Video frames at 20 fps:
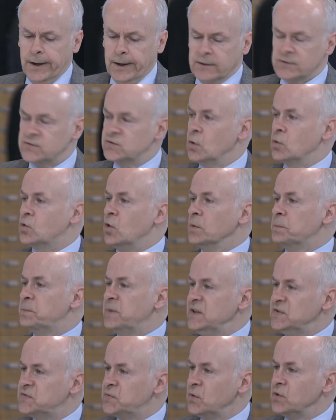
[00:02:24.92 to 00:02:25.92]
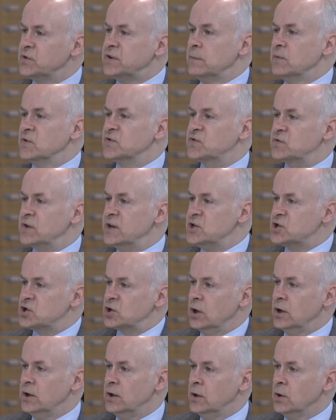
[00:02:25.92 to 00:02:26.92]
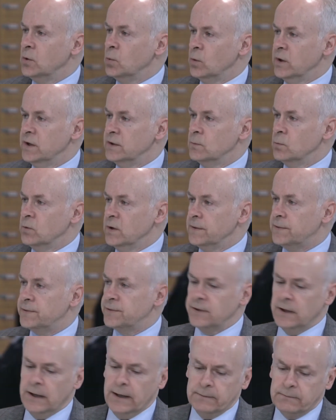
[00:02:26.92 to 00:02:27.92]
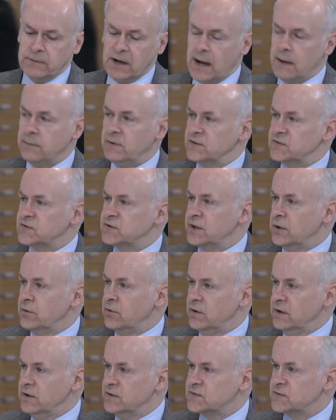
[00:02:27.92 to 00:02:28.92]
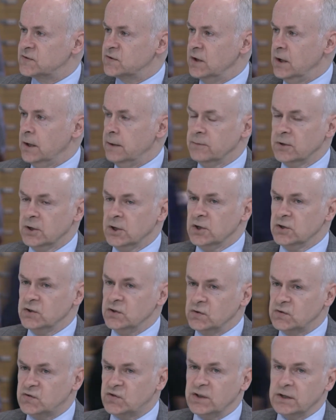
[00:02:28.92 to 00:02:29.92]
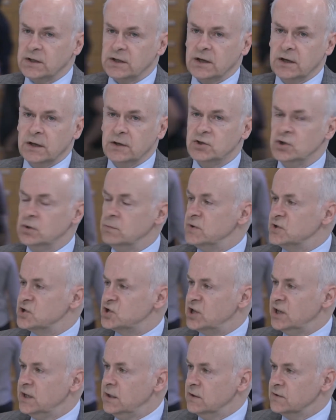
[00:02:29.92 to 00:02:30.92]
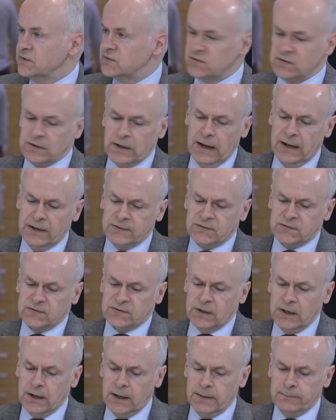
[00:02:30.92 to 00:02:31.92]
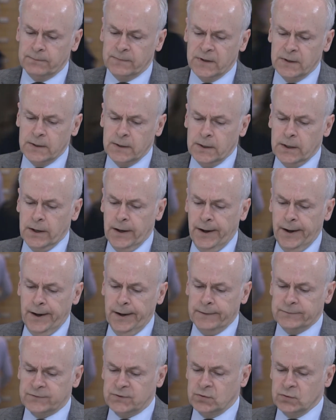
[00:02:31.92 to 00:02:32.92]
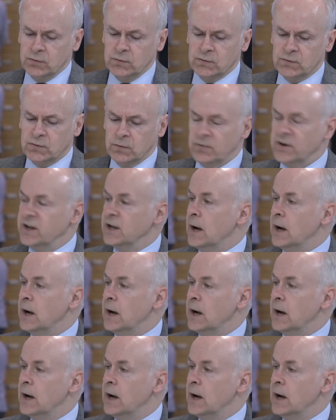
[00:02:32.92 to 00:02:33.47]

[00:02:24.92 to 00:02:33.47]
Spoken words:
so-called peaceful demonstration with Hamas terrorists using human shields as to bring